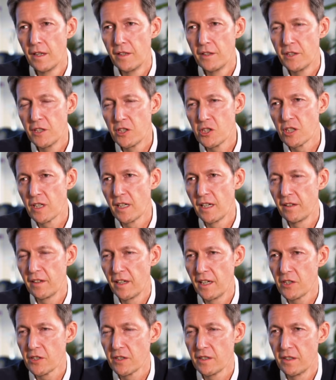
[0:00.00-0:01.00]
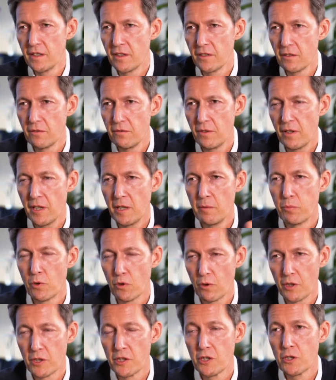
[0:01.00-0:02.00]
Digitalization is a very
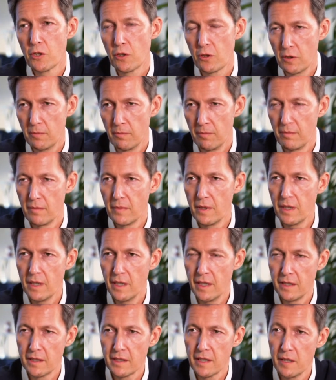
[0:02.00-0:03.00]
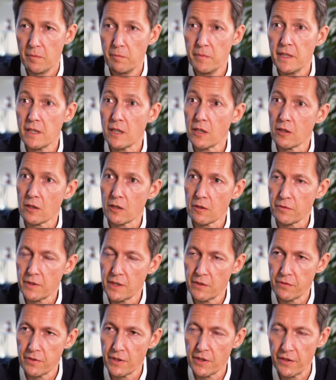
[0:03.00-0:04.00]
broad term and can mean a lot of
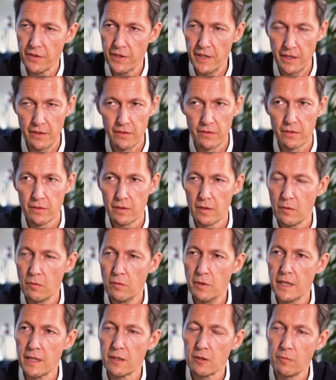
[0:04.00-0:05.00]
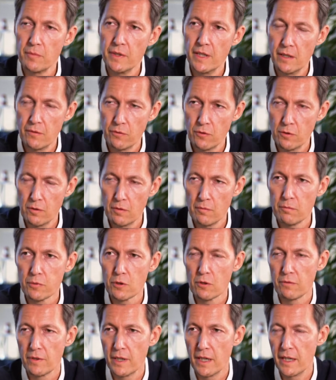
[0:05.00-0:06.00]
different things. We at Omnevo
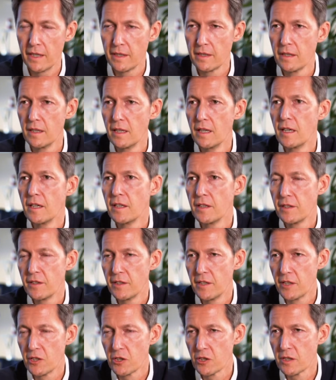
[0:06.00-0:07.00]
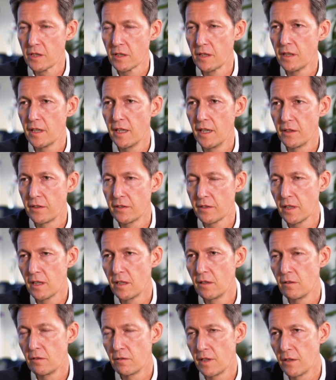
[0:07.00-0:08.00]
provide digital
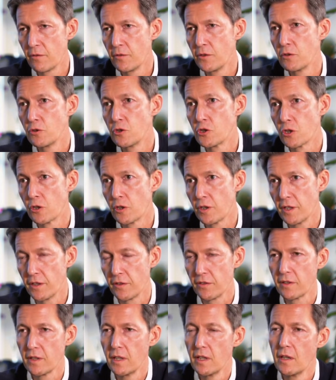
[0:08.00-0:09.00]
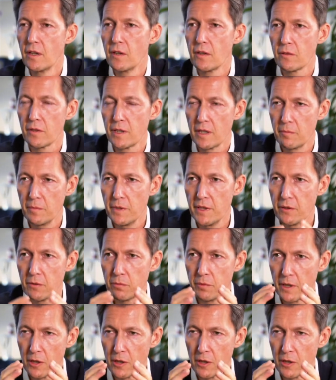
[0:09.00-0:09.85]
ancillary revenue journeys. So that means we